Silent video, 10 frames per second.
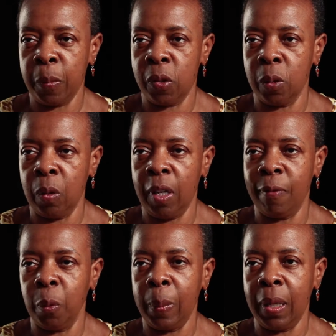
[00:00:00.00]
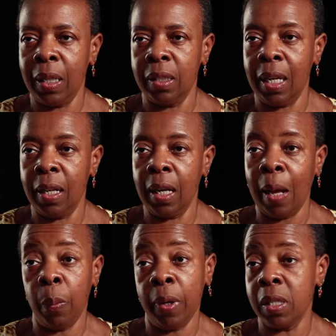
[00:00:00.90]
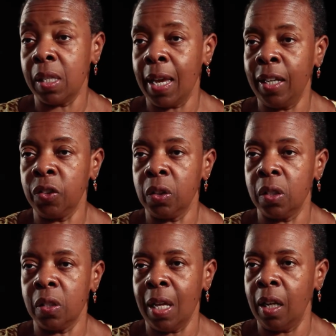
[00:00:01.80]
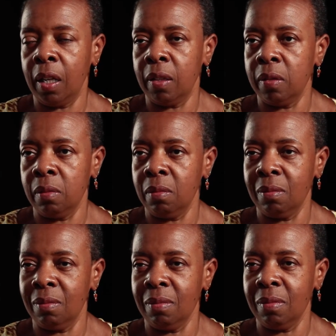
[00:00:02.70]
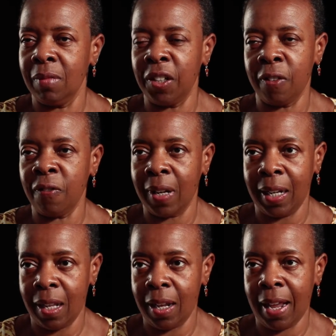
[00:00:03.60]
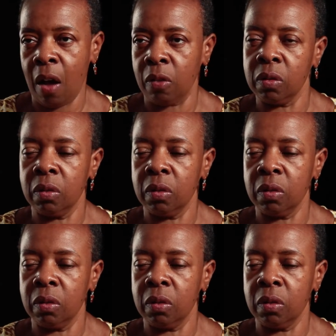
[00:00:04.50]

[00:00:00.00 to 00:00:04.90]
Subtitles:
So even when I was anxious, they didn't get to find that out.